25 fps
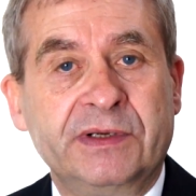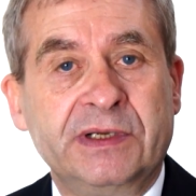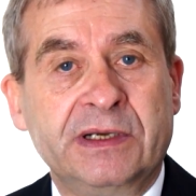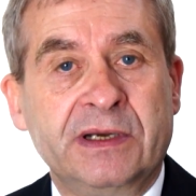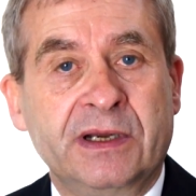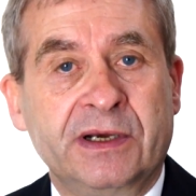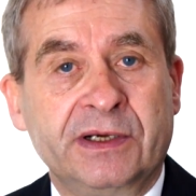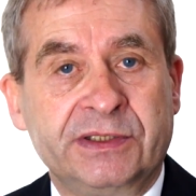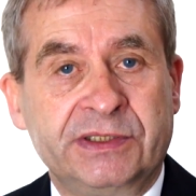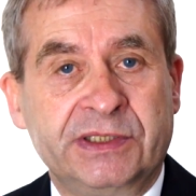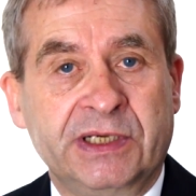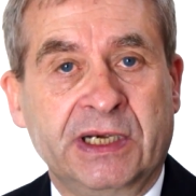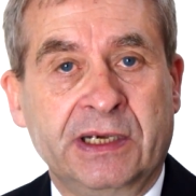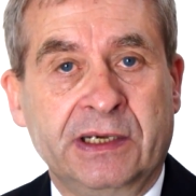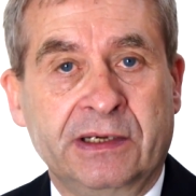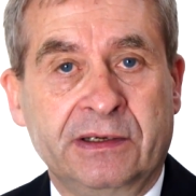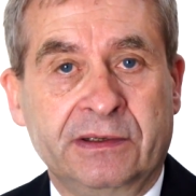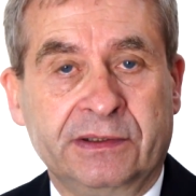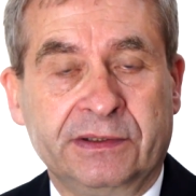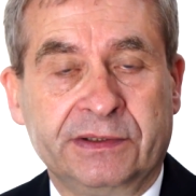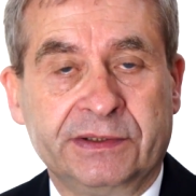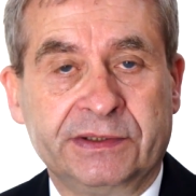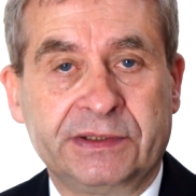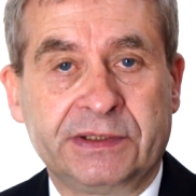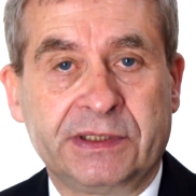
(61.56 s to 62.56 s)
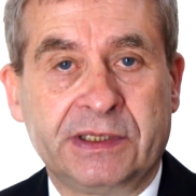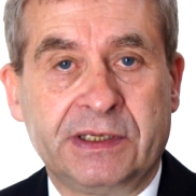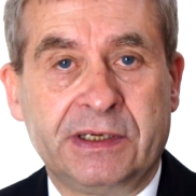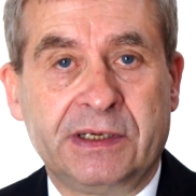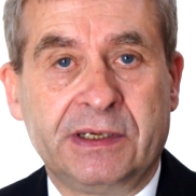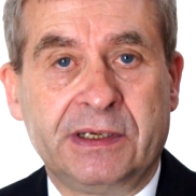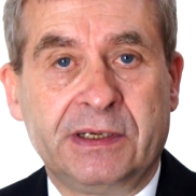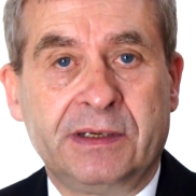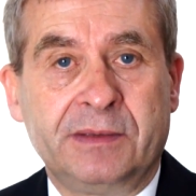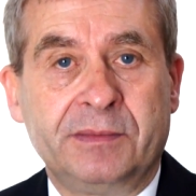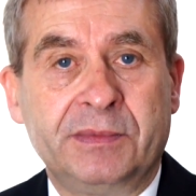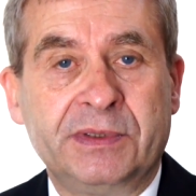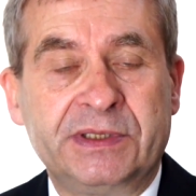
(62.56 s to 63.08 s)
in our journals,
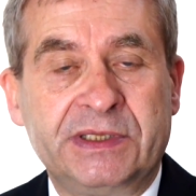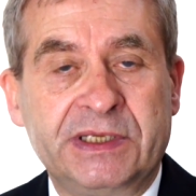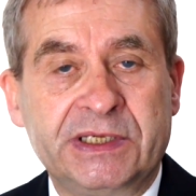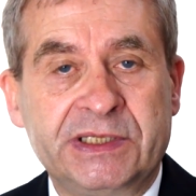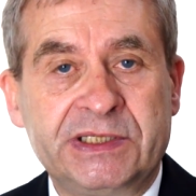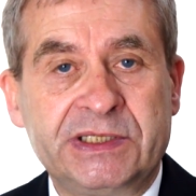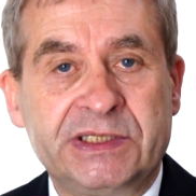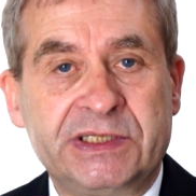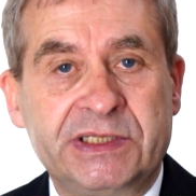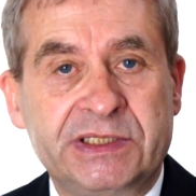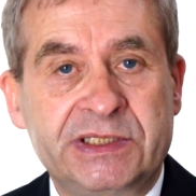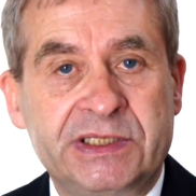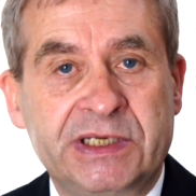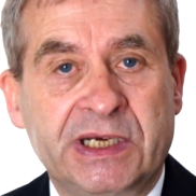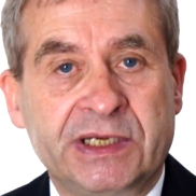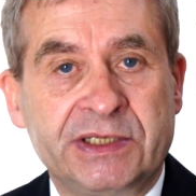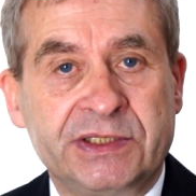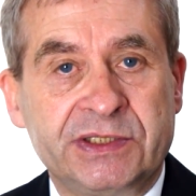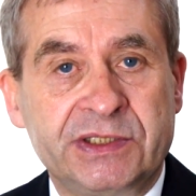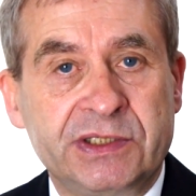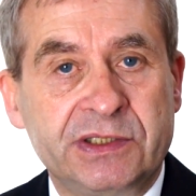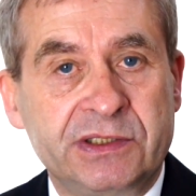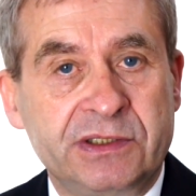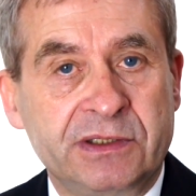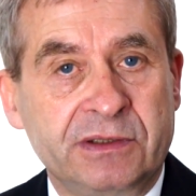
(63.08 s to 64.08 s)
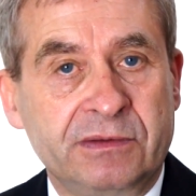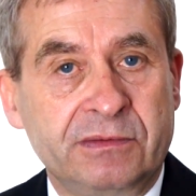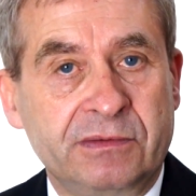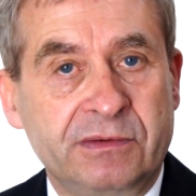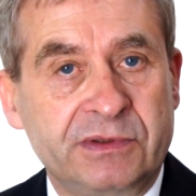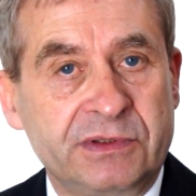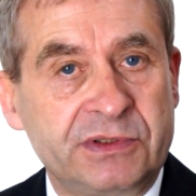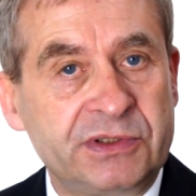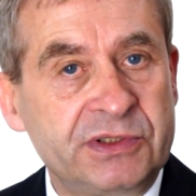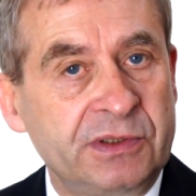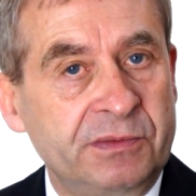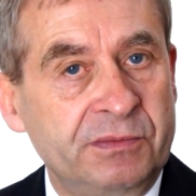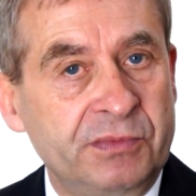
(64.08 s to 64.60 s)
but this is a chance to do
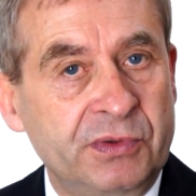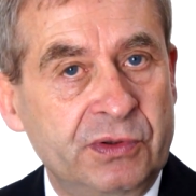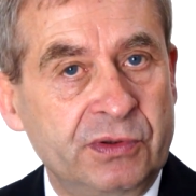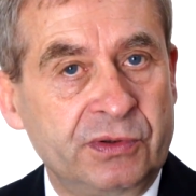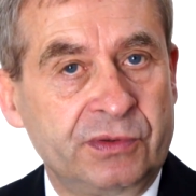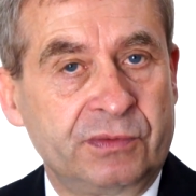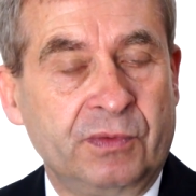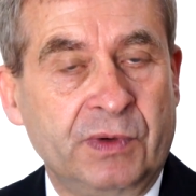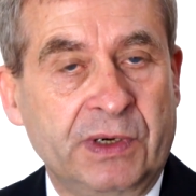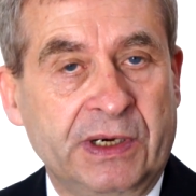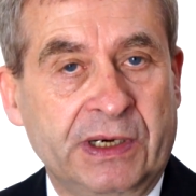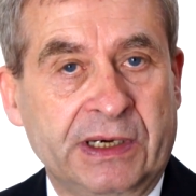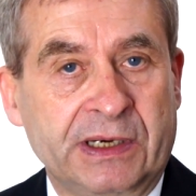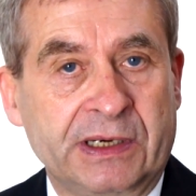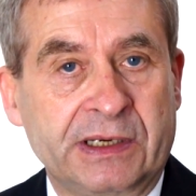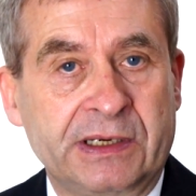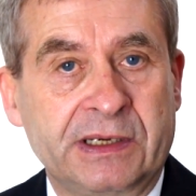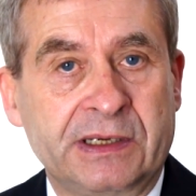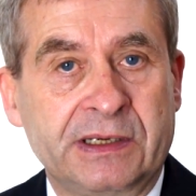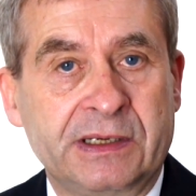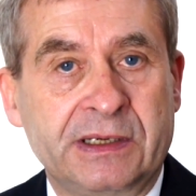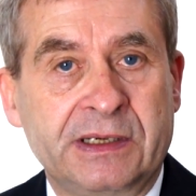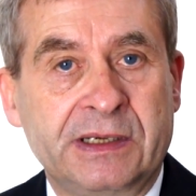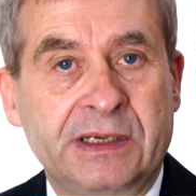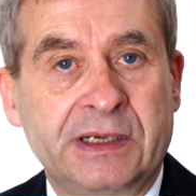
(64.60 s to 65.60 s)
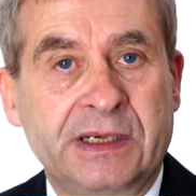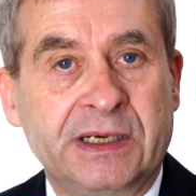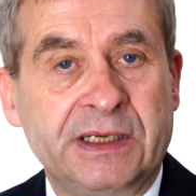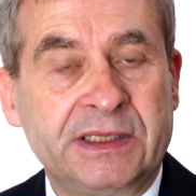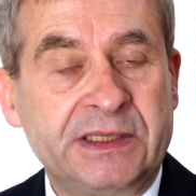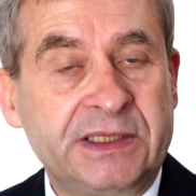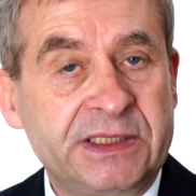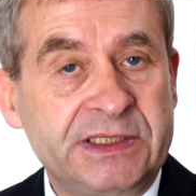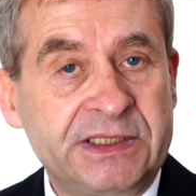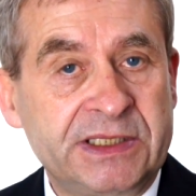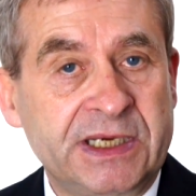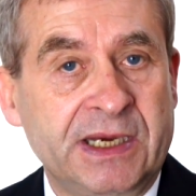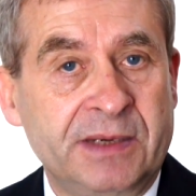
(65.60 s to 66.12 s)
some good work at
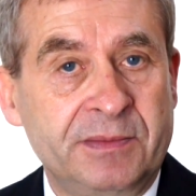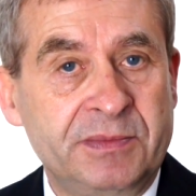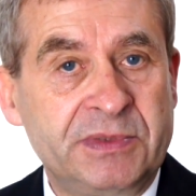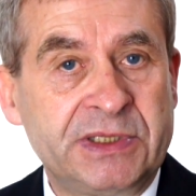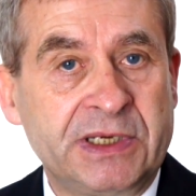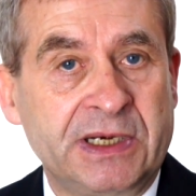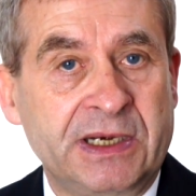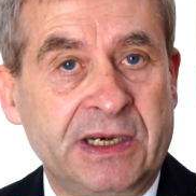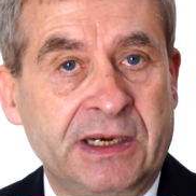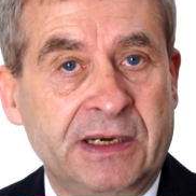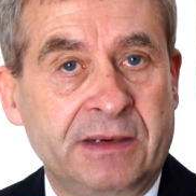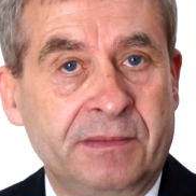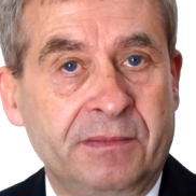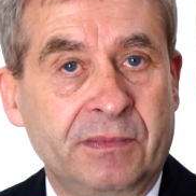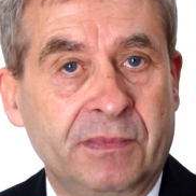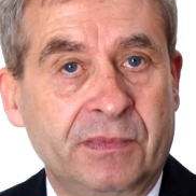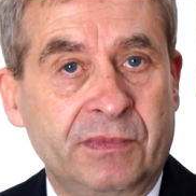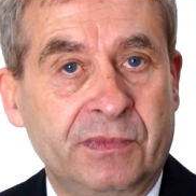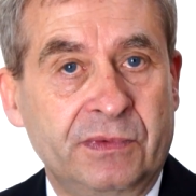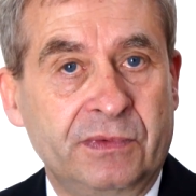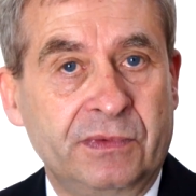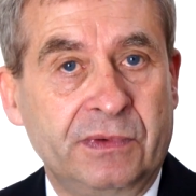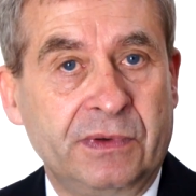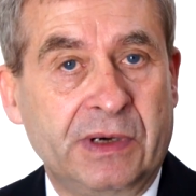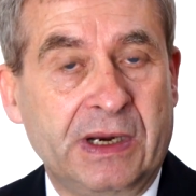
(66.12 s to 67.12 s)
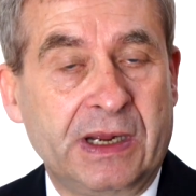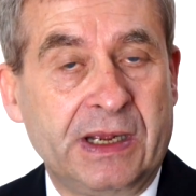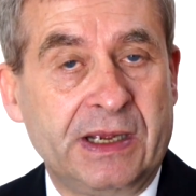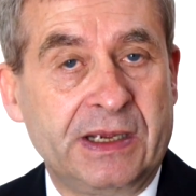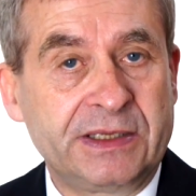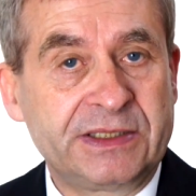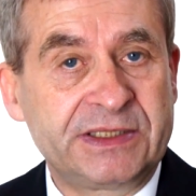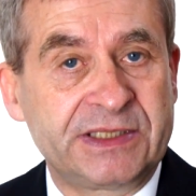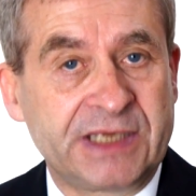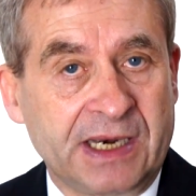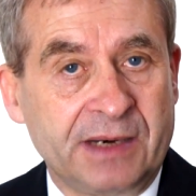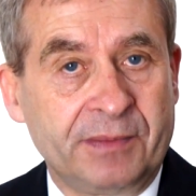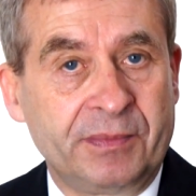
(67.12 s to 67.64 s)
the same time
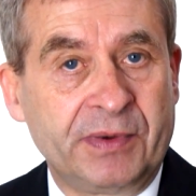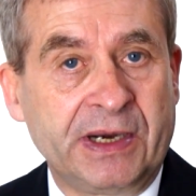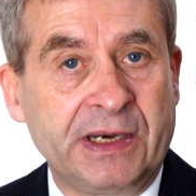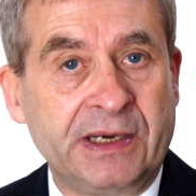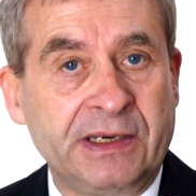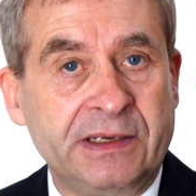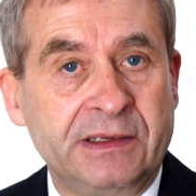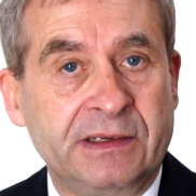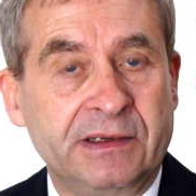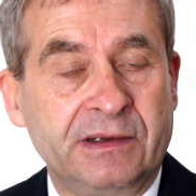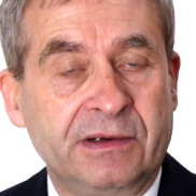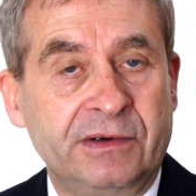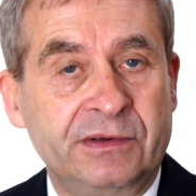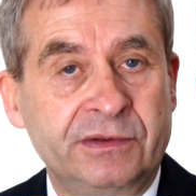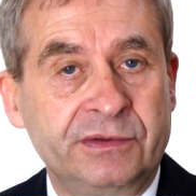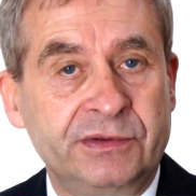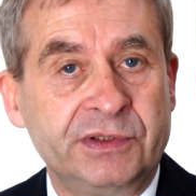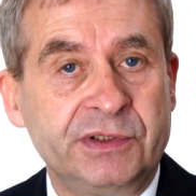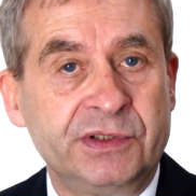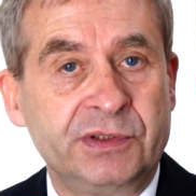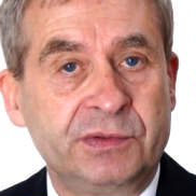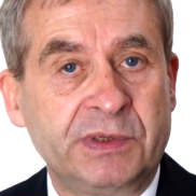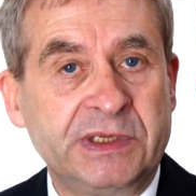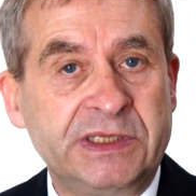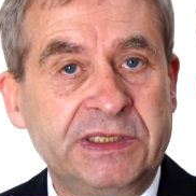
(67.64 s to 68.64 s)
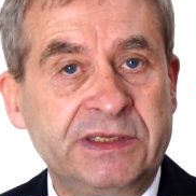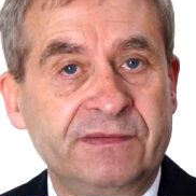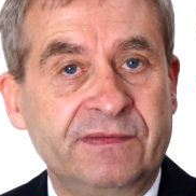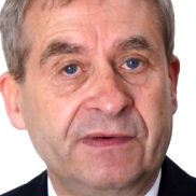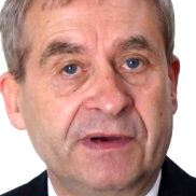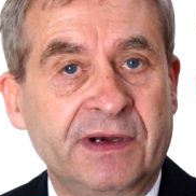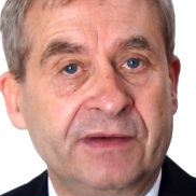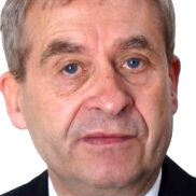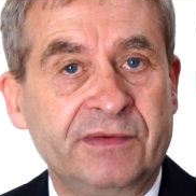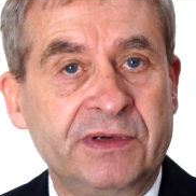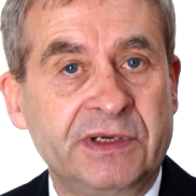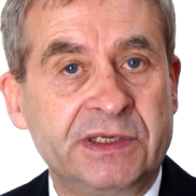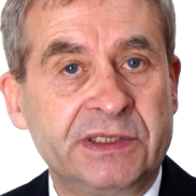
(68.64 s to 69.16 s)
celebrating
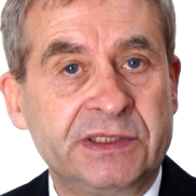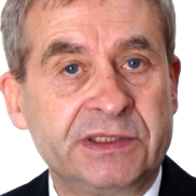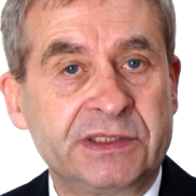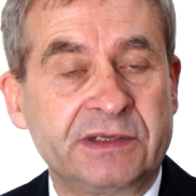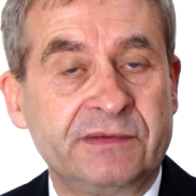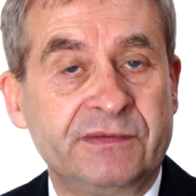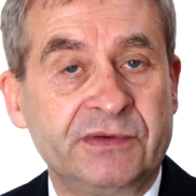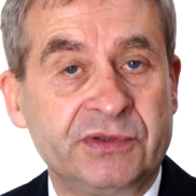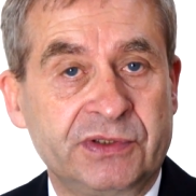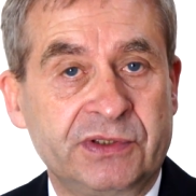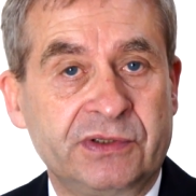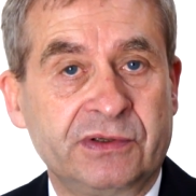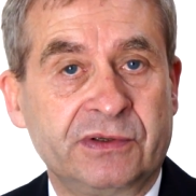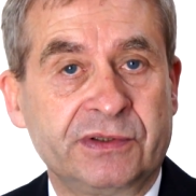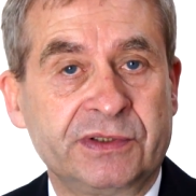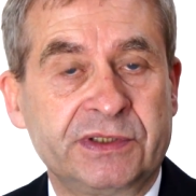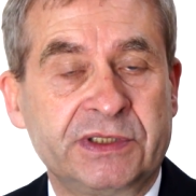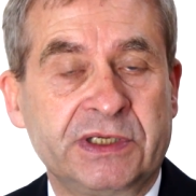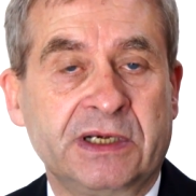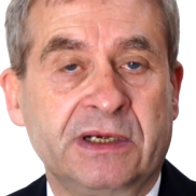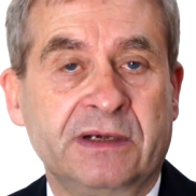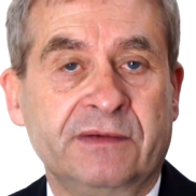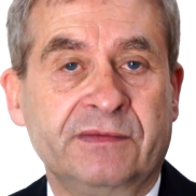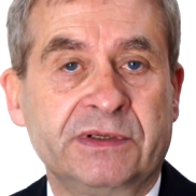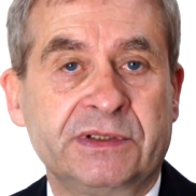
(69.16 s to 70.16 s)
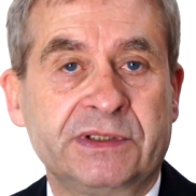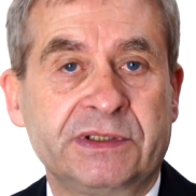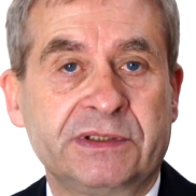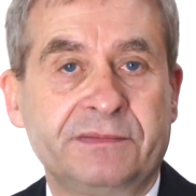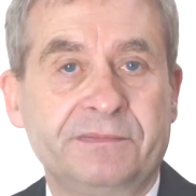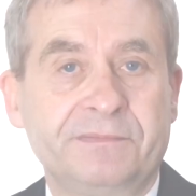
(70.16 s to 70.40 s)
125 years of Usdaw service.